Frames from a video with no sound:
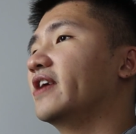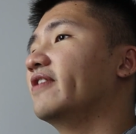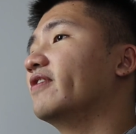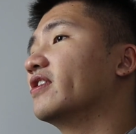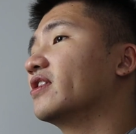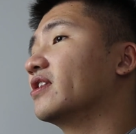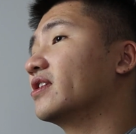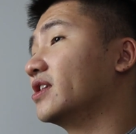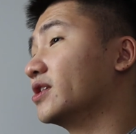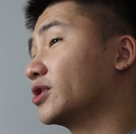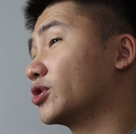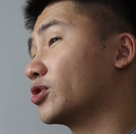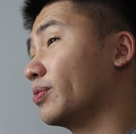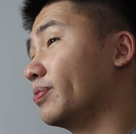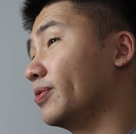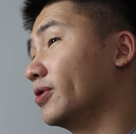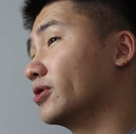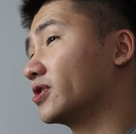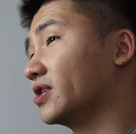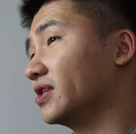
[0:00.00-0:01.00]
given the
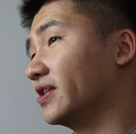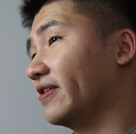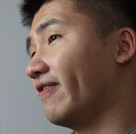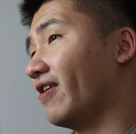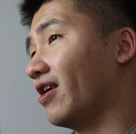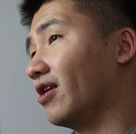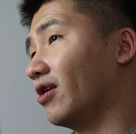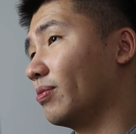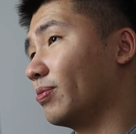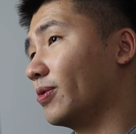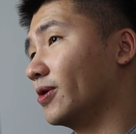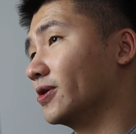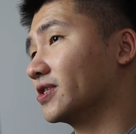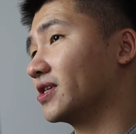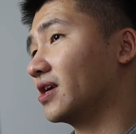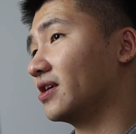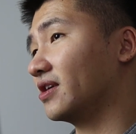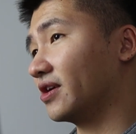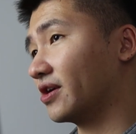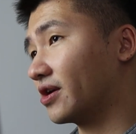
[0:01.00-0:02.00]
distribution
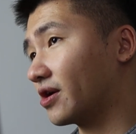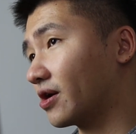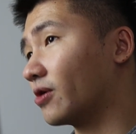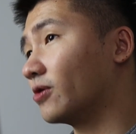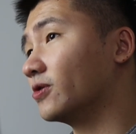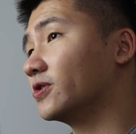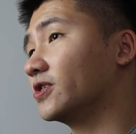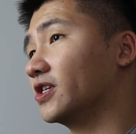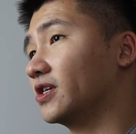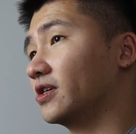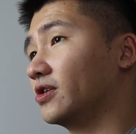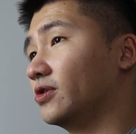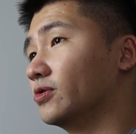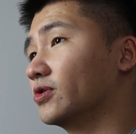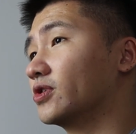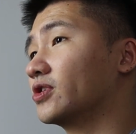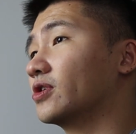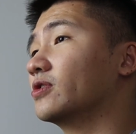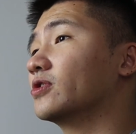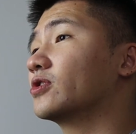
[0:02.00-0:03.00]
developers are encouraging
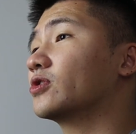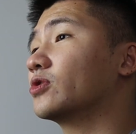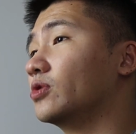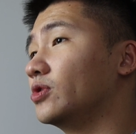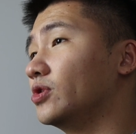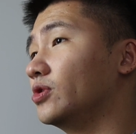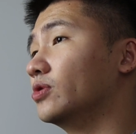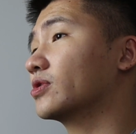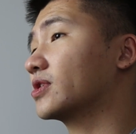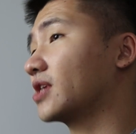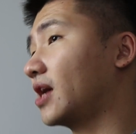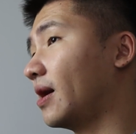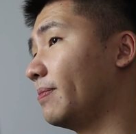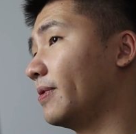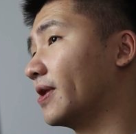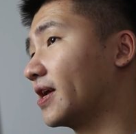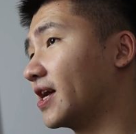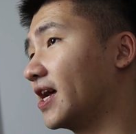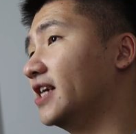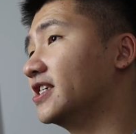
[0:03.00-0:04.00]
users to use
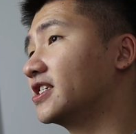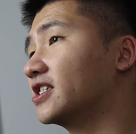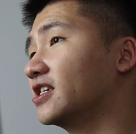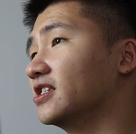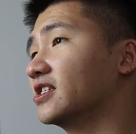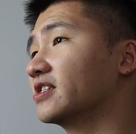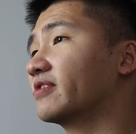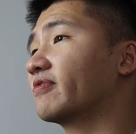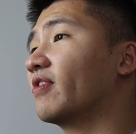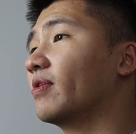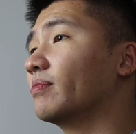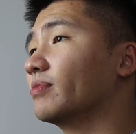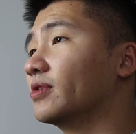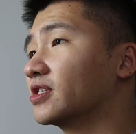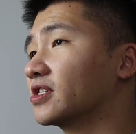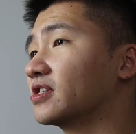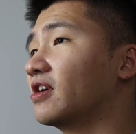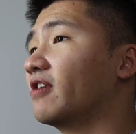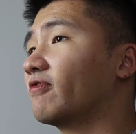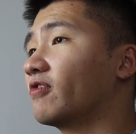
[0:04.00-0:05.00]
applications from
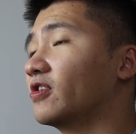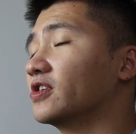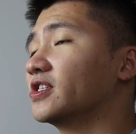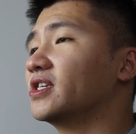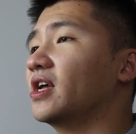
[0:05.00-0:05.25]
the software